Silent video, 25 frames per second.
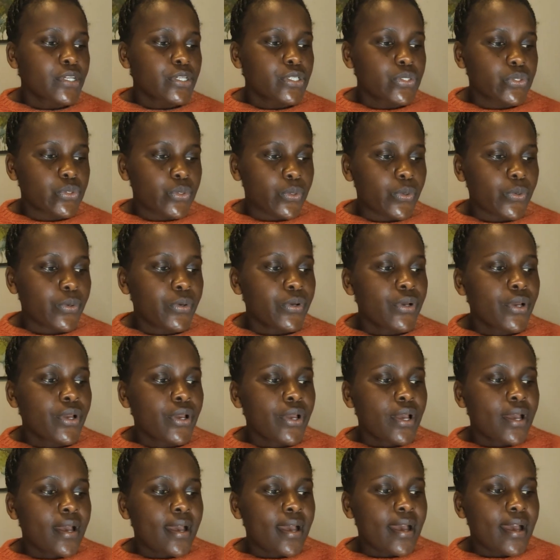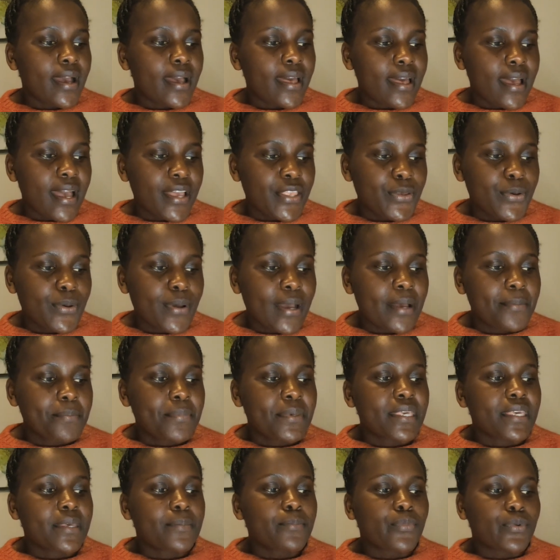So annual
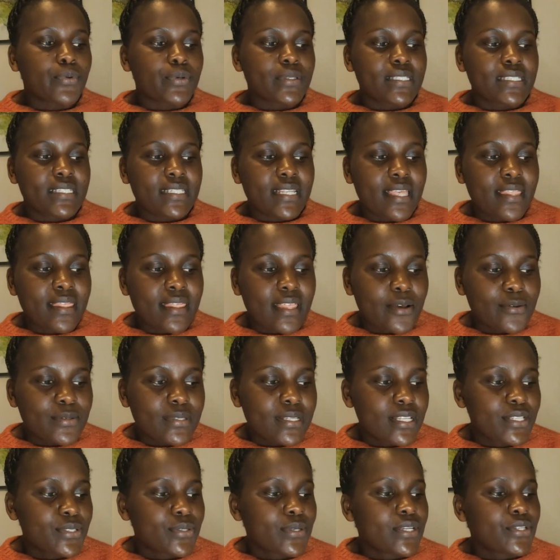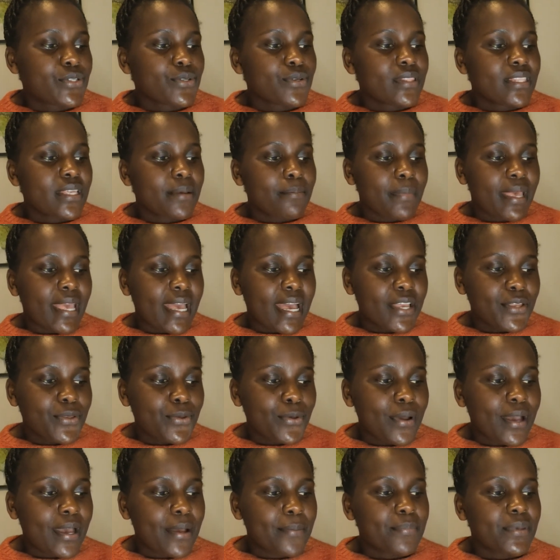upkeep was 10,000. So I told them my
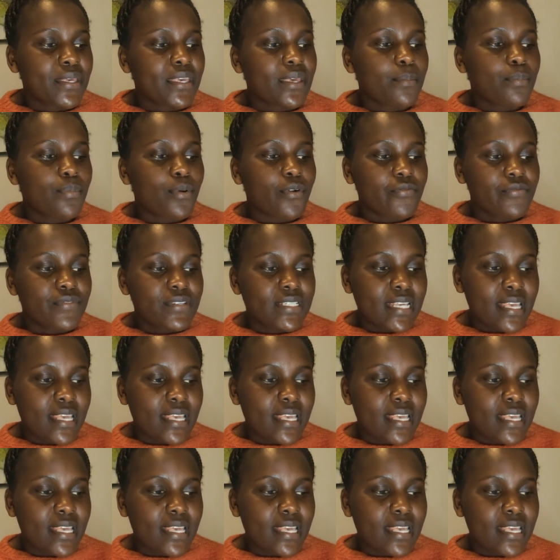annual upkeep of